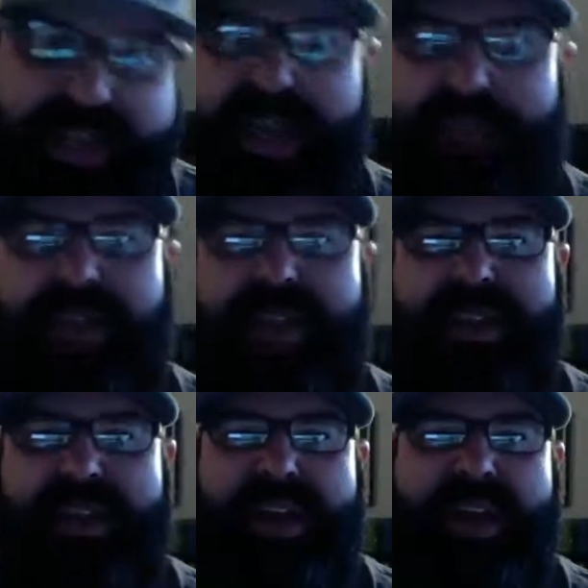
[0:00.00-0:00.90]
it up
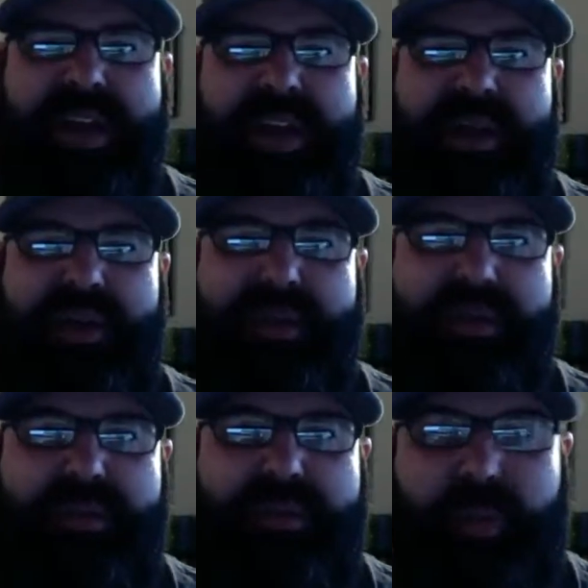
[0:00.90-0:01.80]

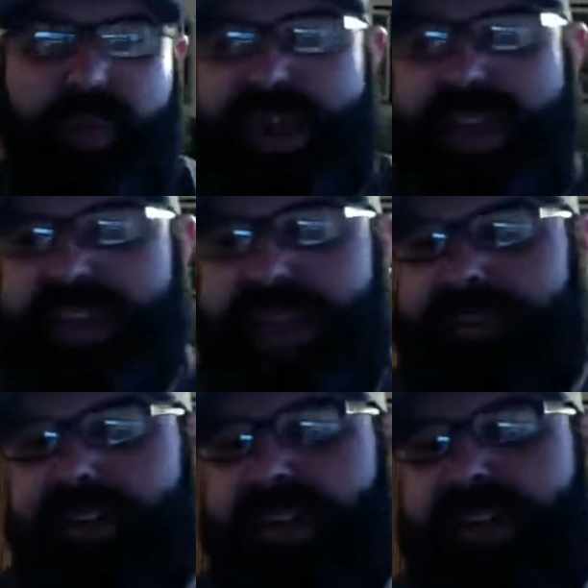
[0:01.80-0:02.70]
4 days
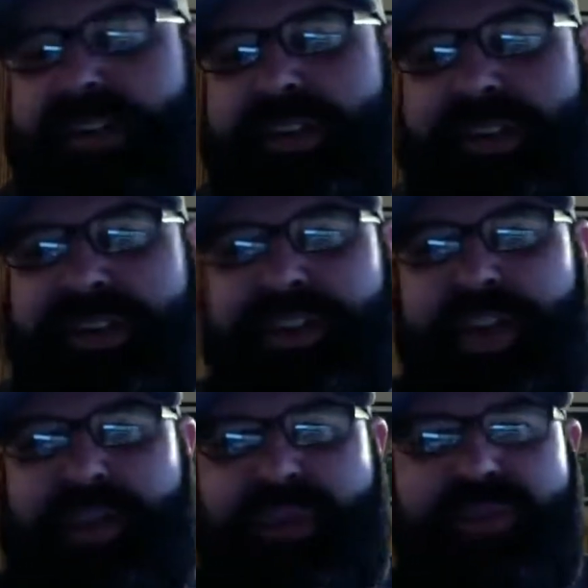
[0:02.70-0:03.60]
after the
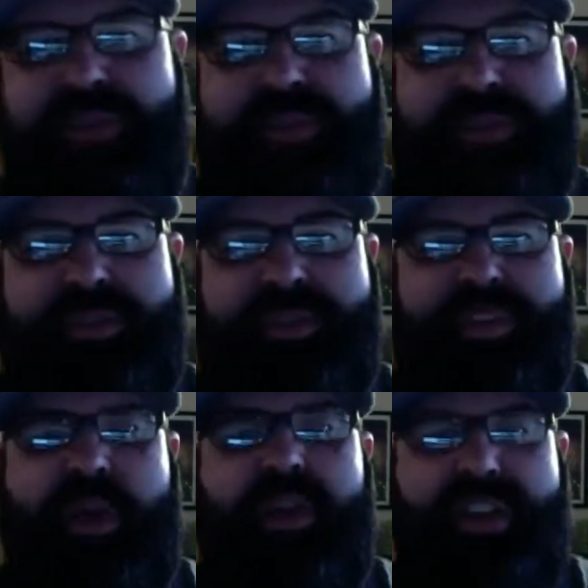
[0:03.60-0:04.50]
show.
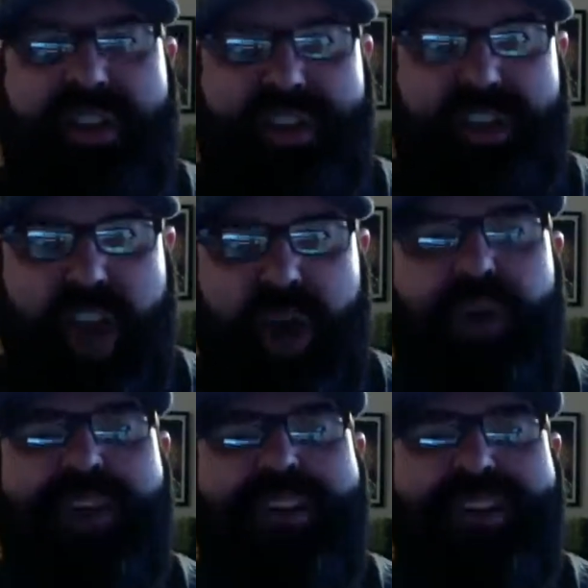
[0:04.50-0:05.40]
So the
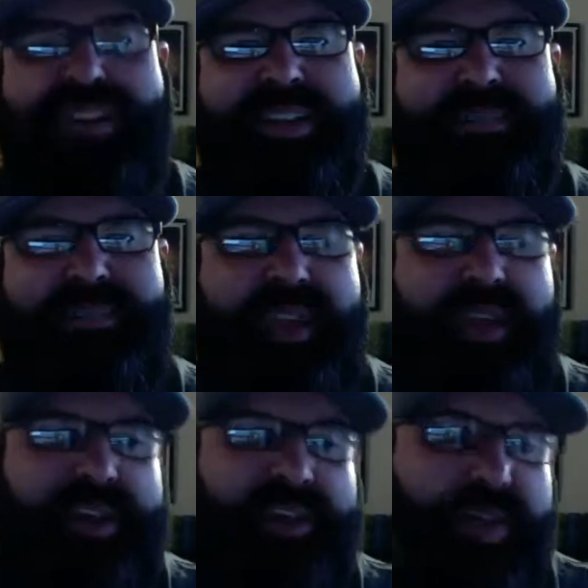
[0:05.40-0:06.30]
show
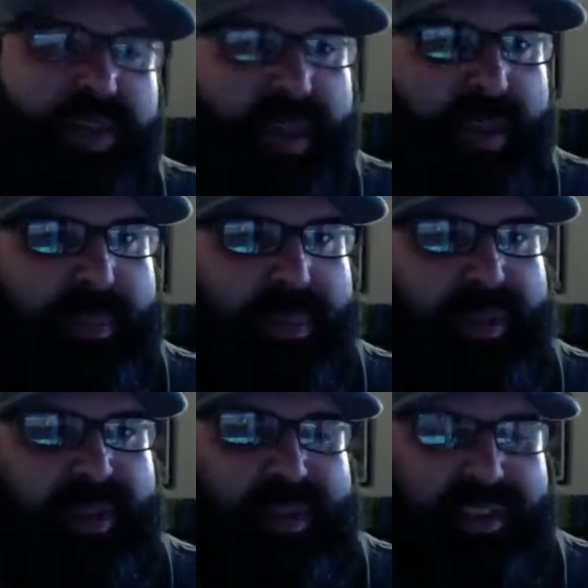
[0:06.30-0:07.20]
shows up.
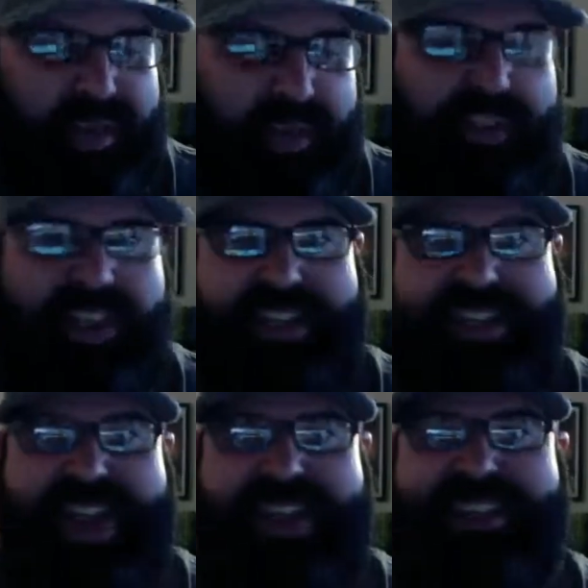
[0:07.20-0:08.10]
So you'll see the
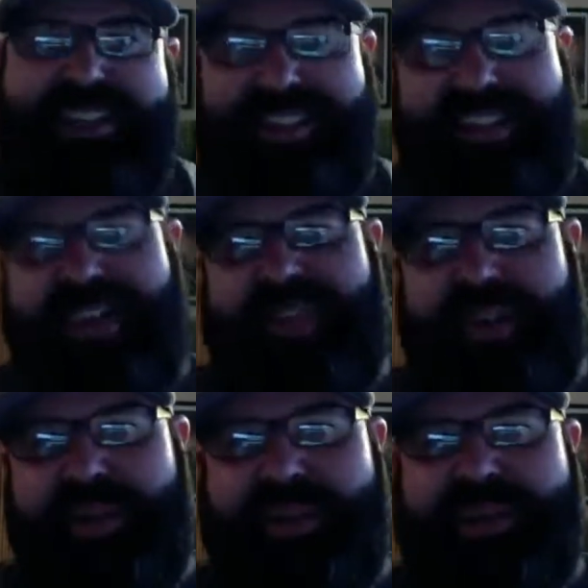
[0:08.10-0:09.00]
dates on
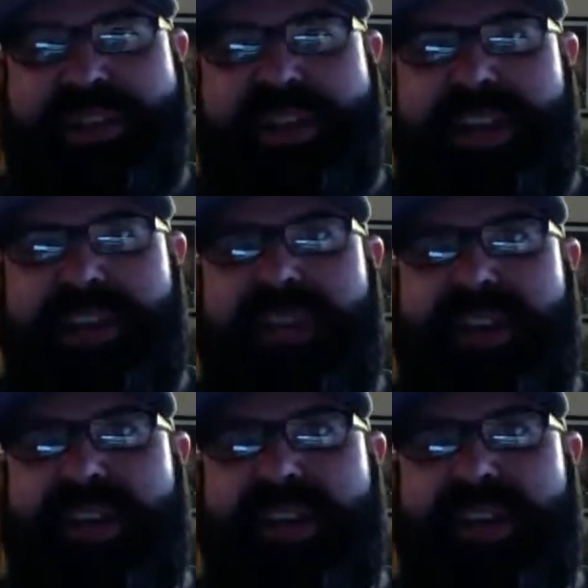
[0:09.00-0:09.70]
those on